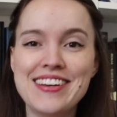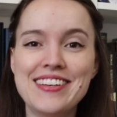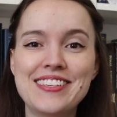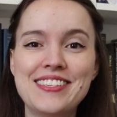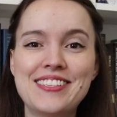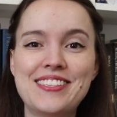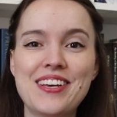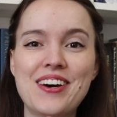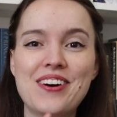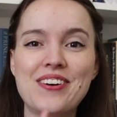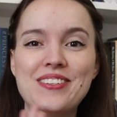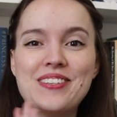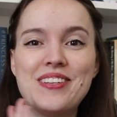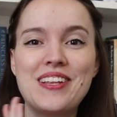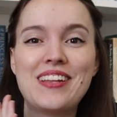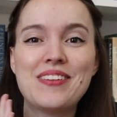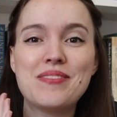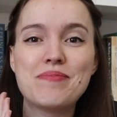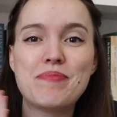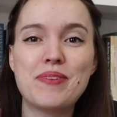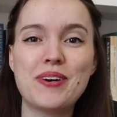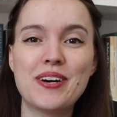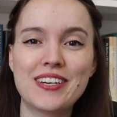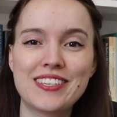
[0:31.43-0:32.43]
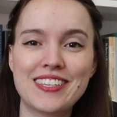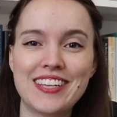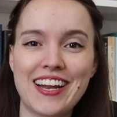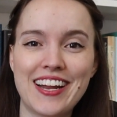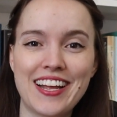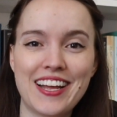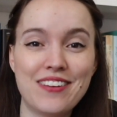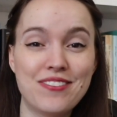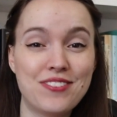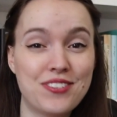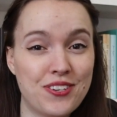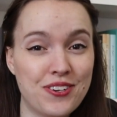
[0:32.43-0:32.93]
So the book that I
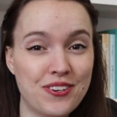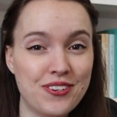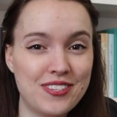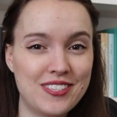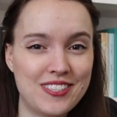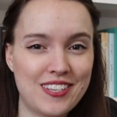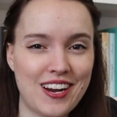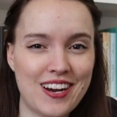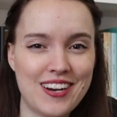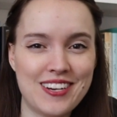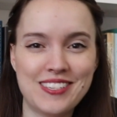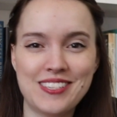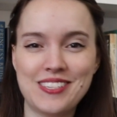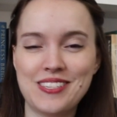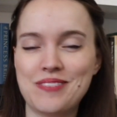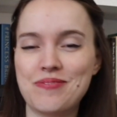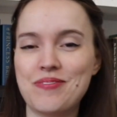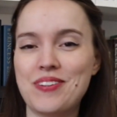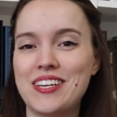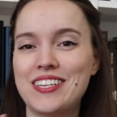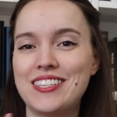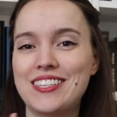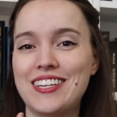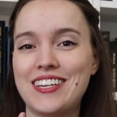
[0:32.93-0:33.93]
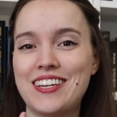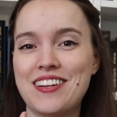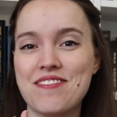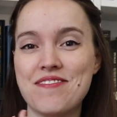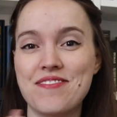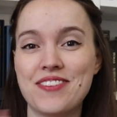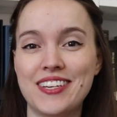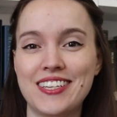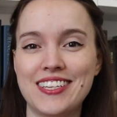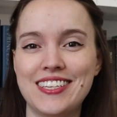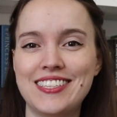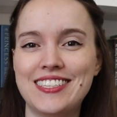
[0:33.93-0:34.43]
gave two stars this month and I
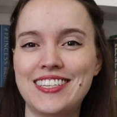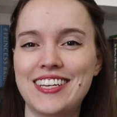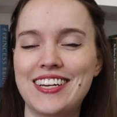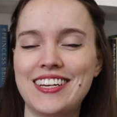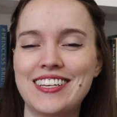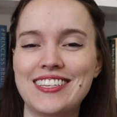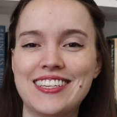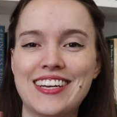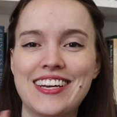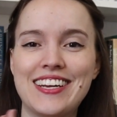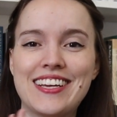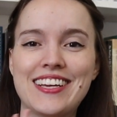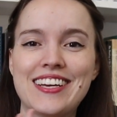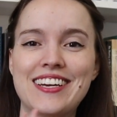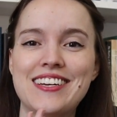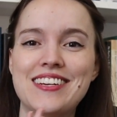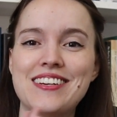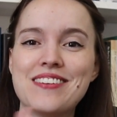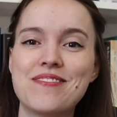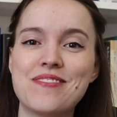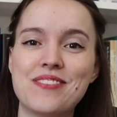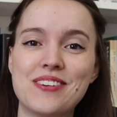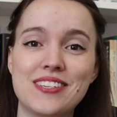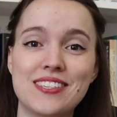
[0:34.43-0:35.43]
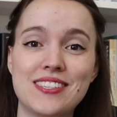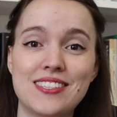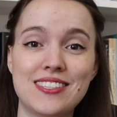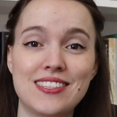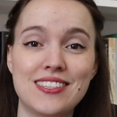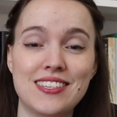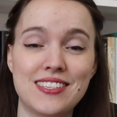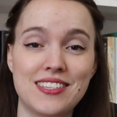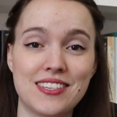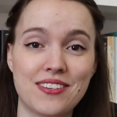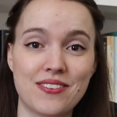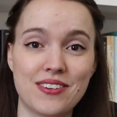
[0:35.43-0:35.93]
really didn't like it was
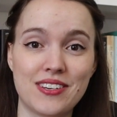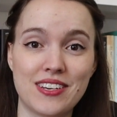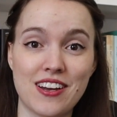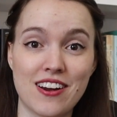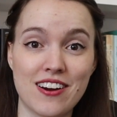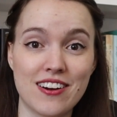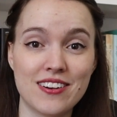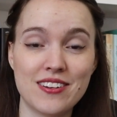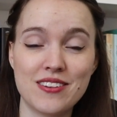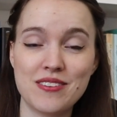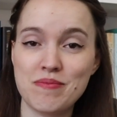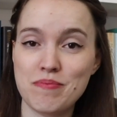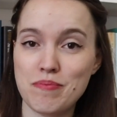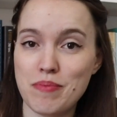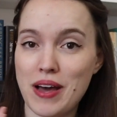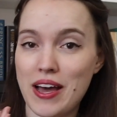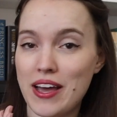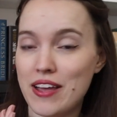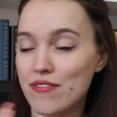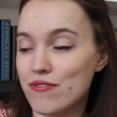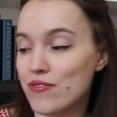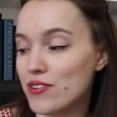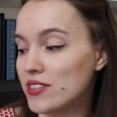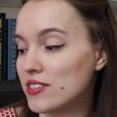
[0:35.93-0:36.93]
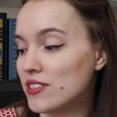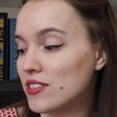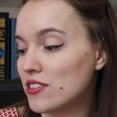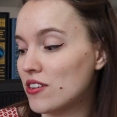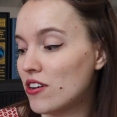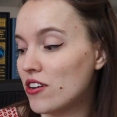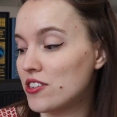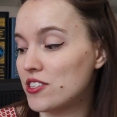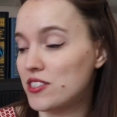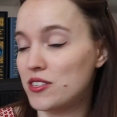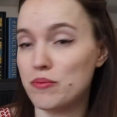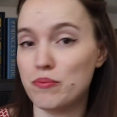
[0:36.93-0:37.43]
The Secret Garden by Frances
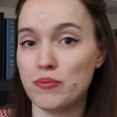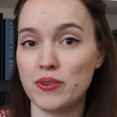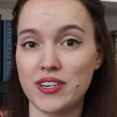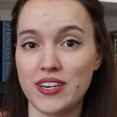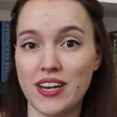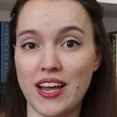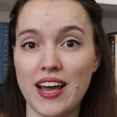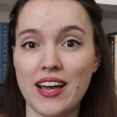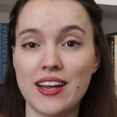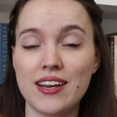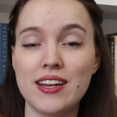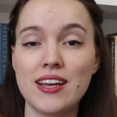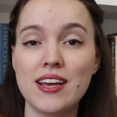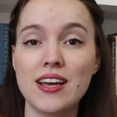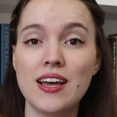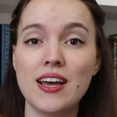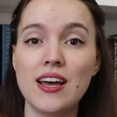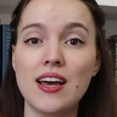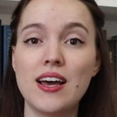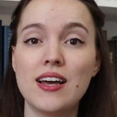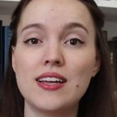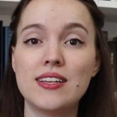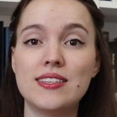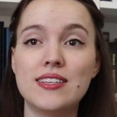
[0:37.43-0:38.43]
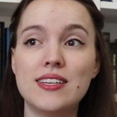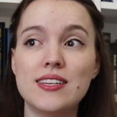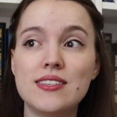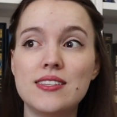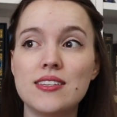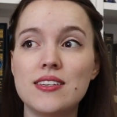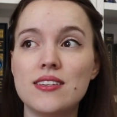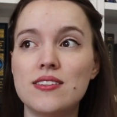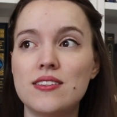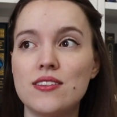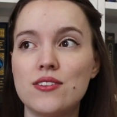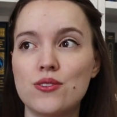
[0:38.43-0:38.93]
Hodgson Burnett. This
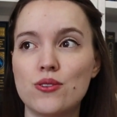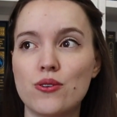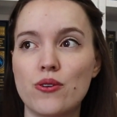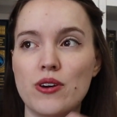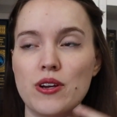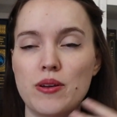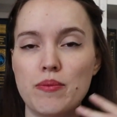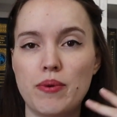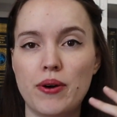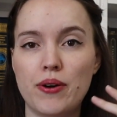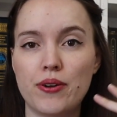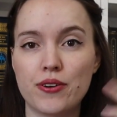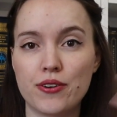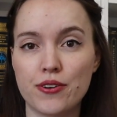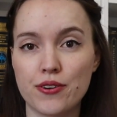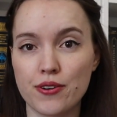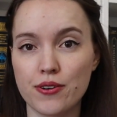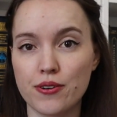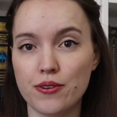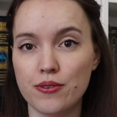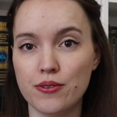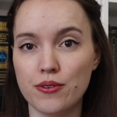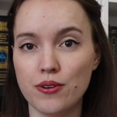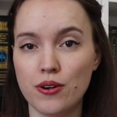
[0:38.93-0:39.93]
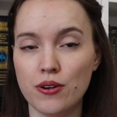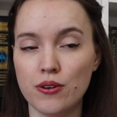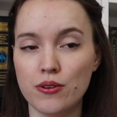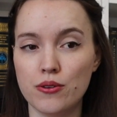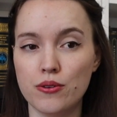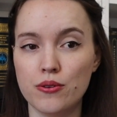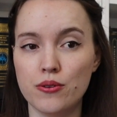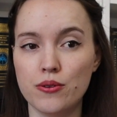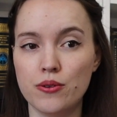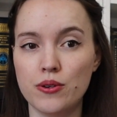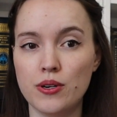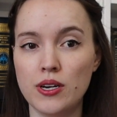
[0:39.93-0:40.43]
is a story about a girl
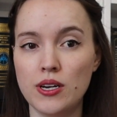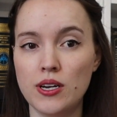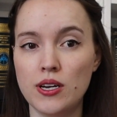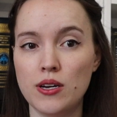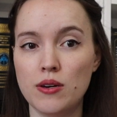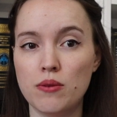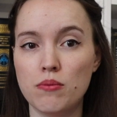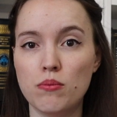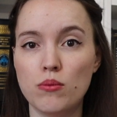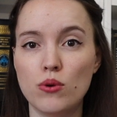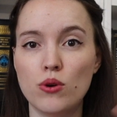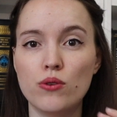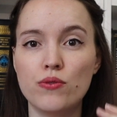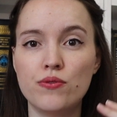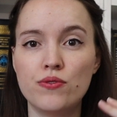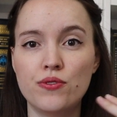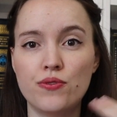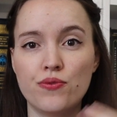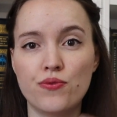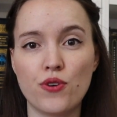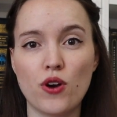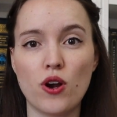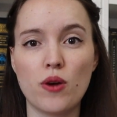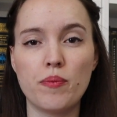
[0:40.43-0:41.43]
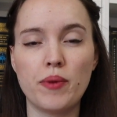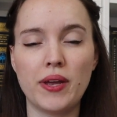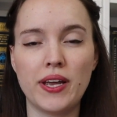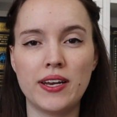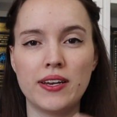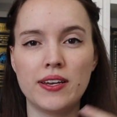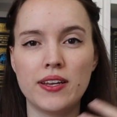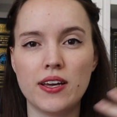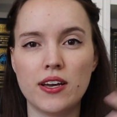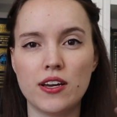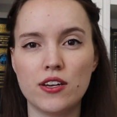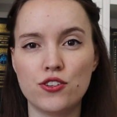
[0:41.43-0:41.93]
who moved from
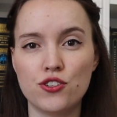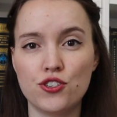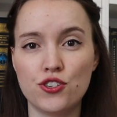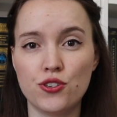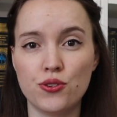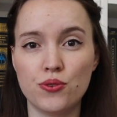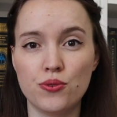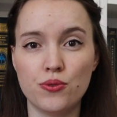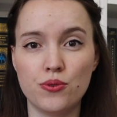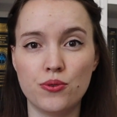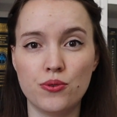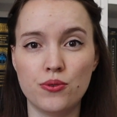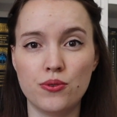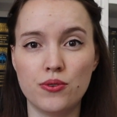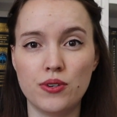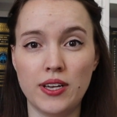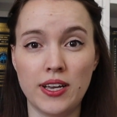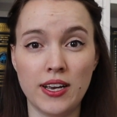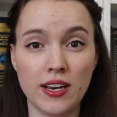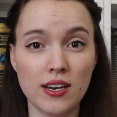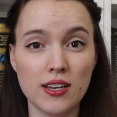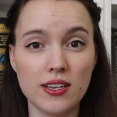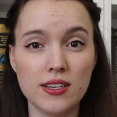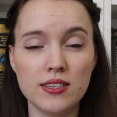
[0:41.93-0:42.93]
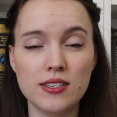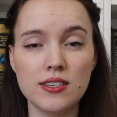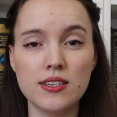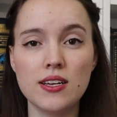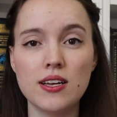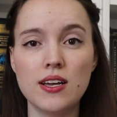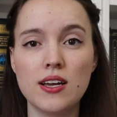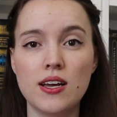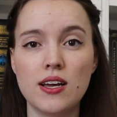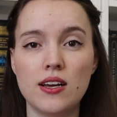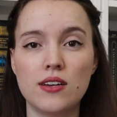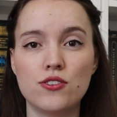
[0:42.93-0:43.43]
India to England
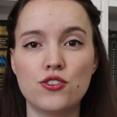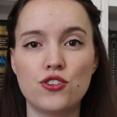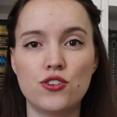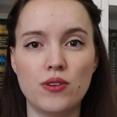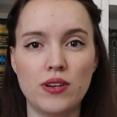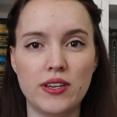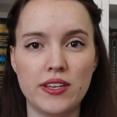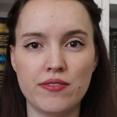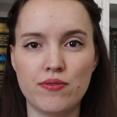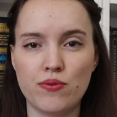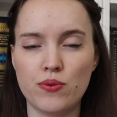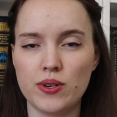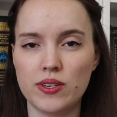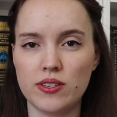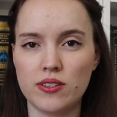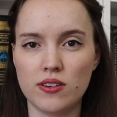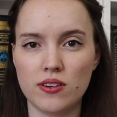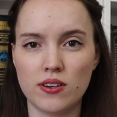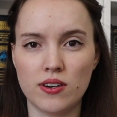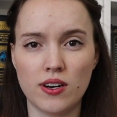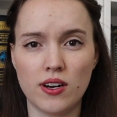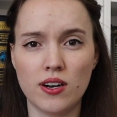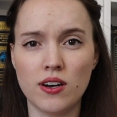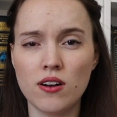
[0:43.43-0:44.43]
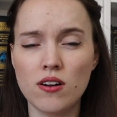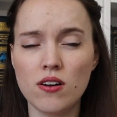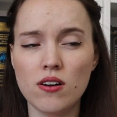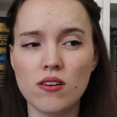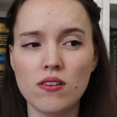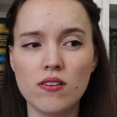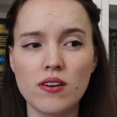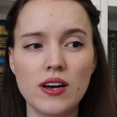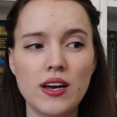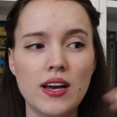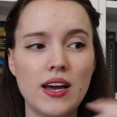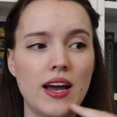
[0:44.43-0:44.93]
to live with her
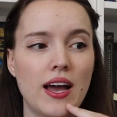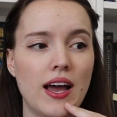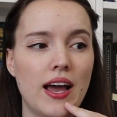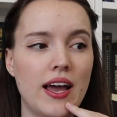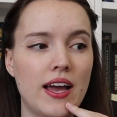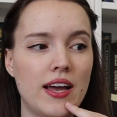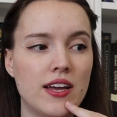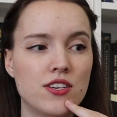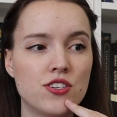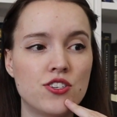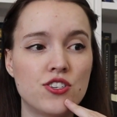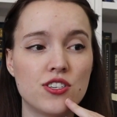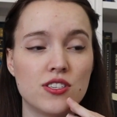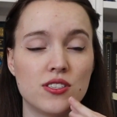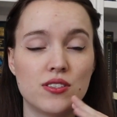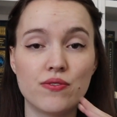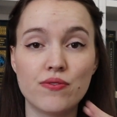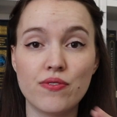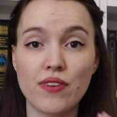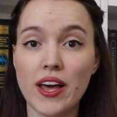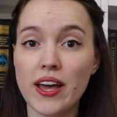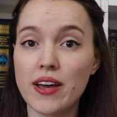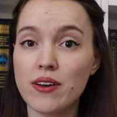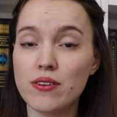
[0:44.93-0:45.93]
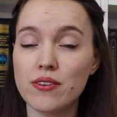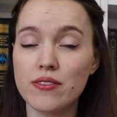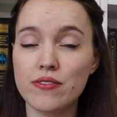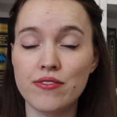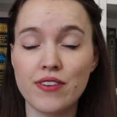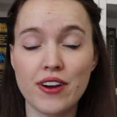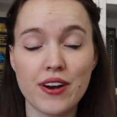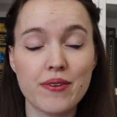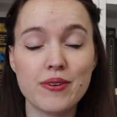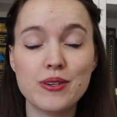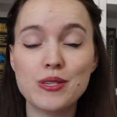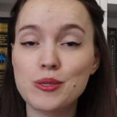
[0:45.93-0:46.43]
uncle and she's very,
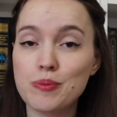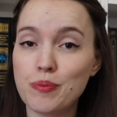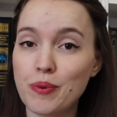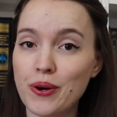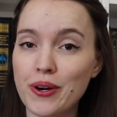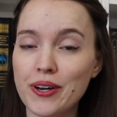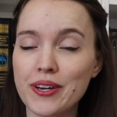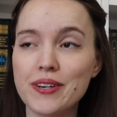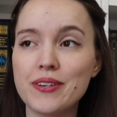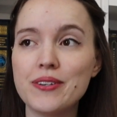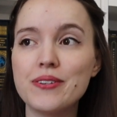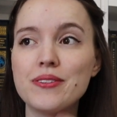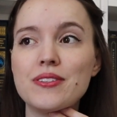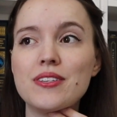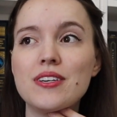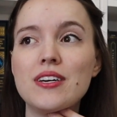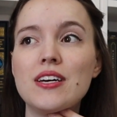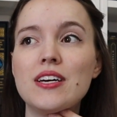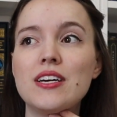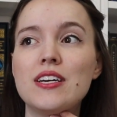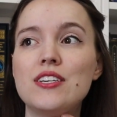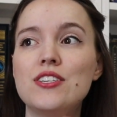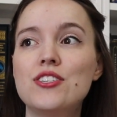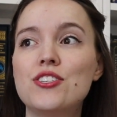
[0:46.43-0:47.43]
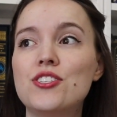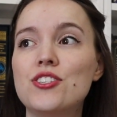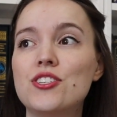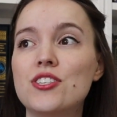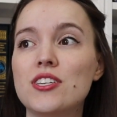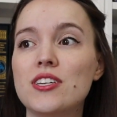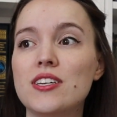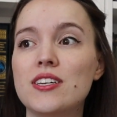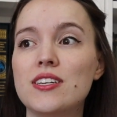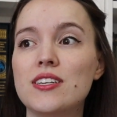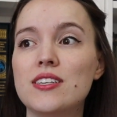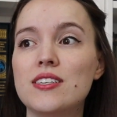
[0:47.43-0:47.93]
very spoiled.
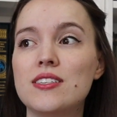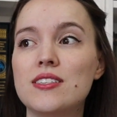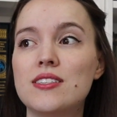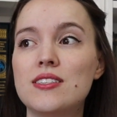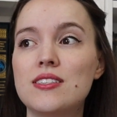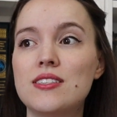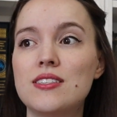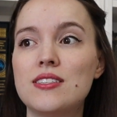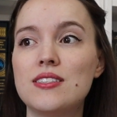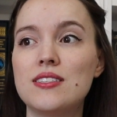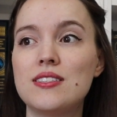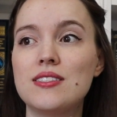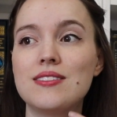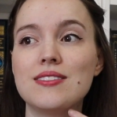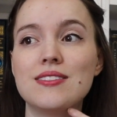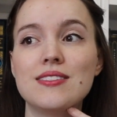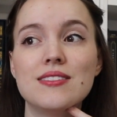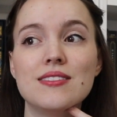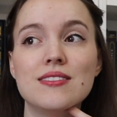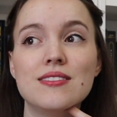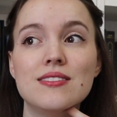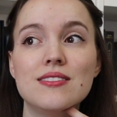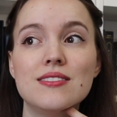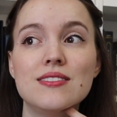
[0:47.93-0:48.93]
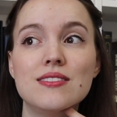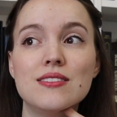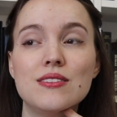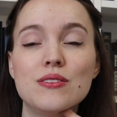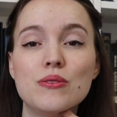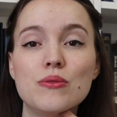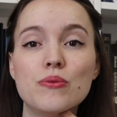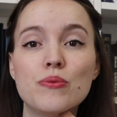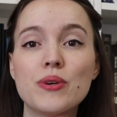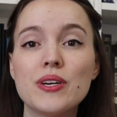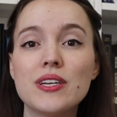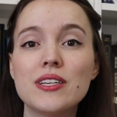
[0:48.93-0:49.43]
She's
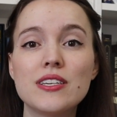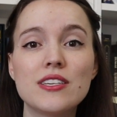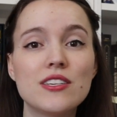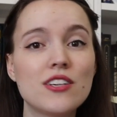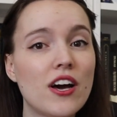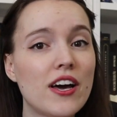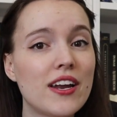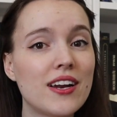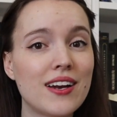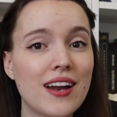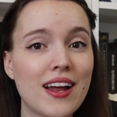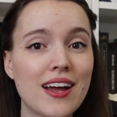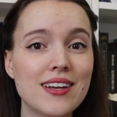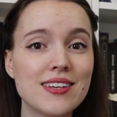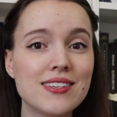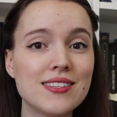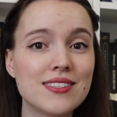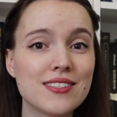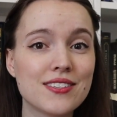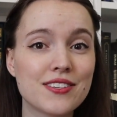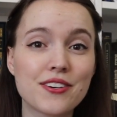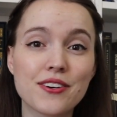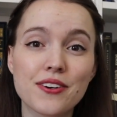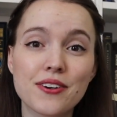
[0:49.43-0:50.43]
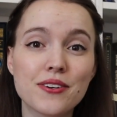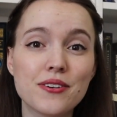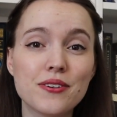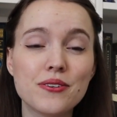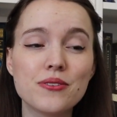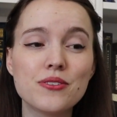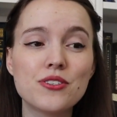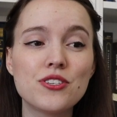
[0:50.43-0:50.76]
really not a nice girl.